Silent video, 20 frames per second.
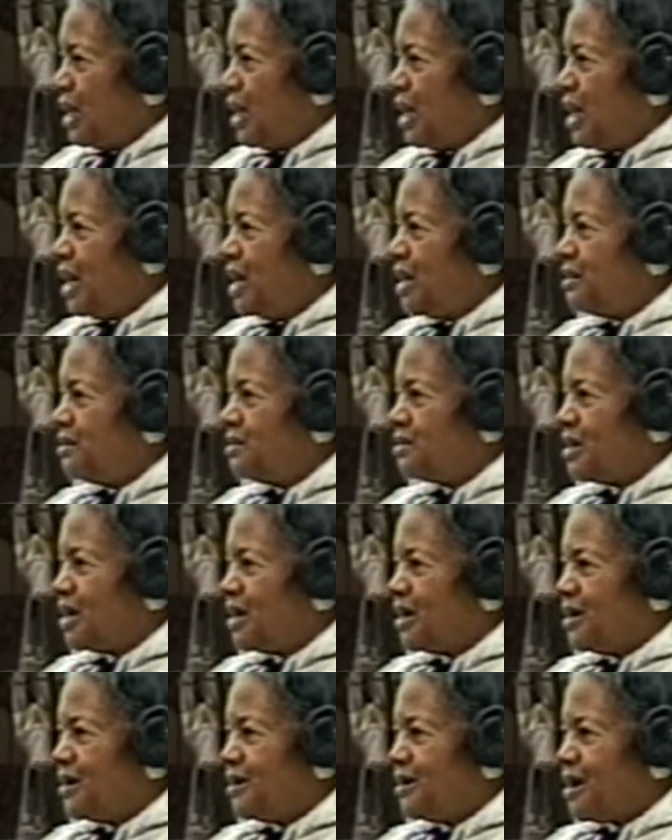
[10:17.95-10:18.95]
and
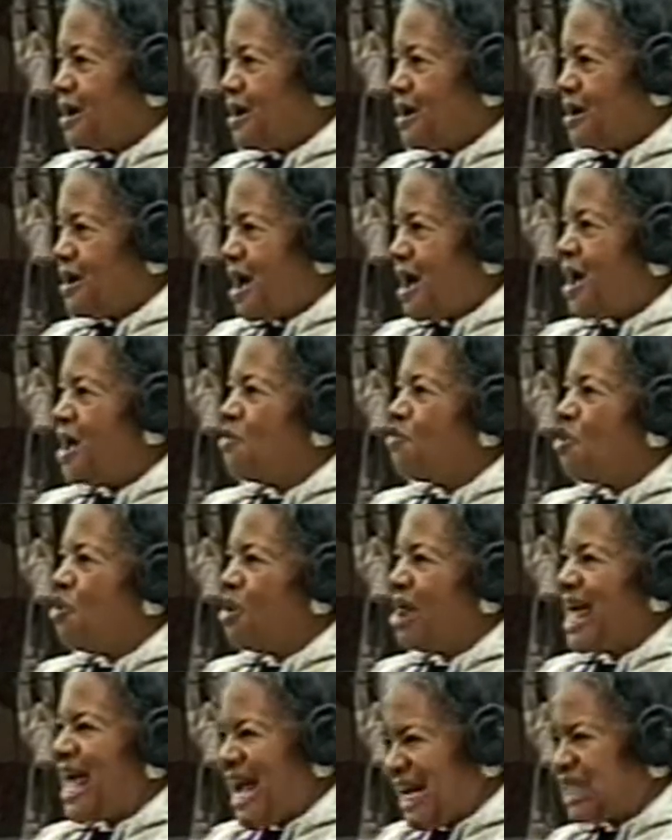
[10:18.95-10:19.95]
I
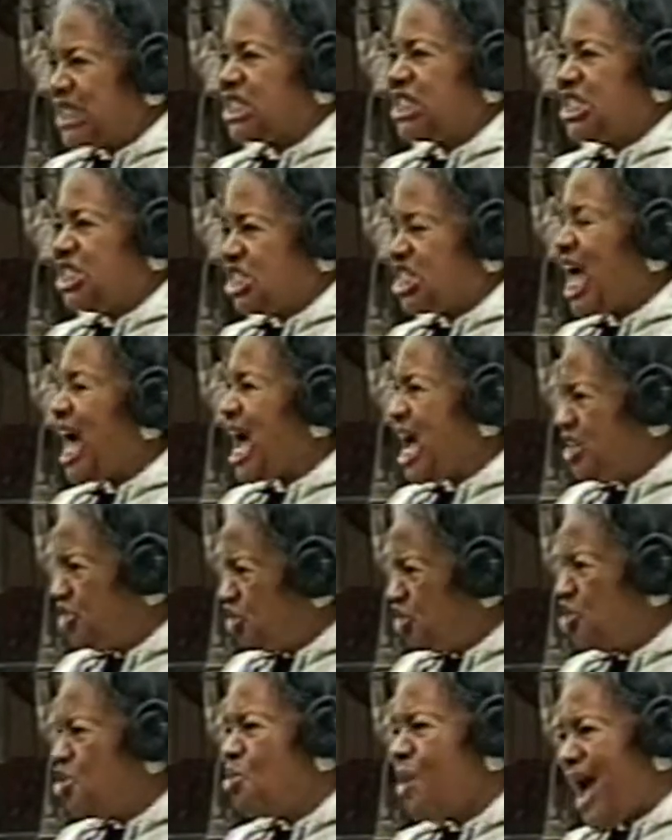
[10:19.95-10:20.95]
will exercise
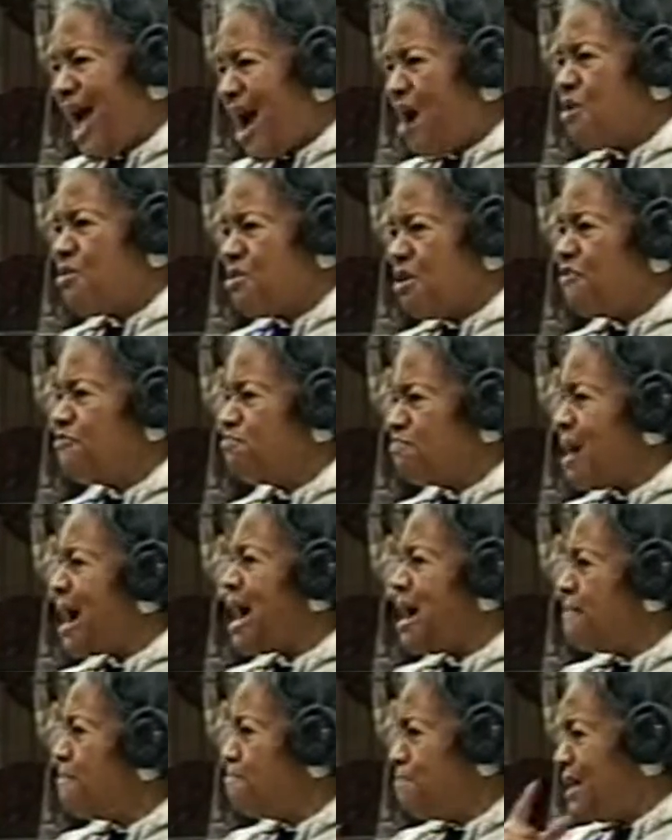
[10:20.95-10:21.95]
you out of
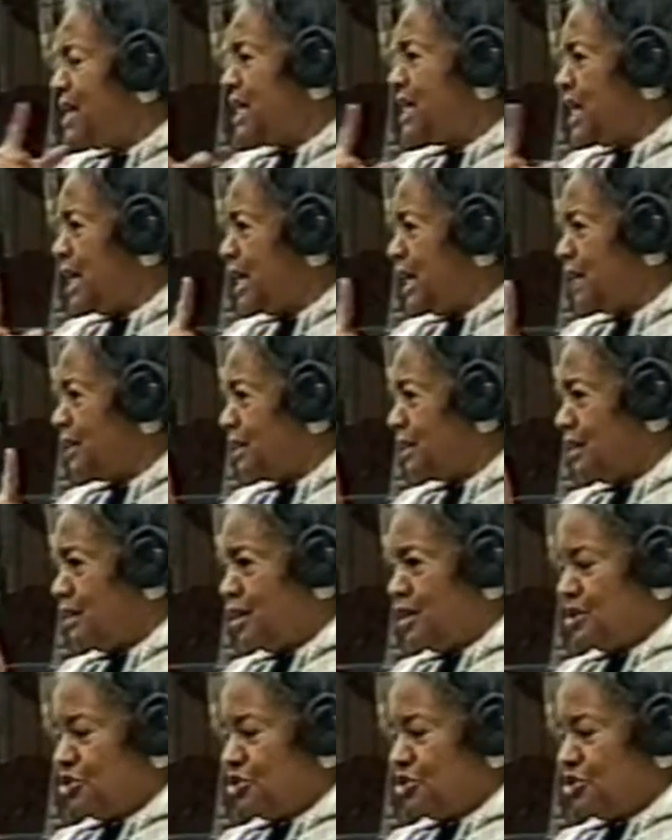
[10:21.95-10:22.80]
my being.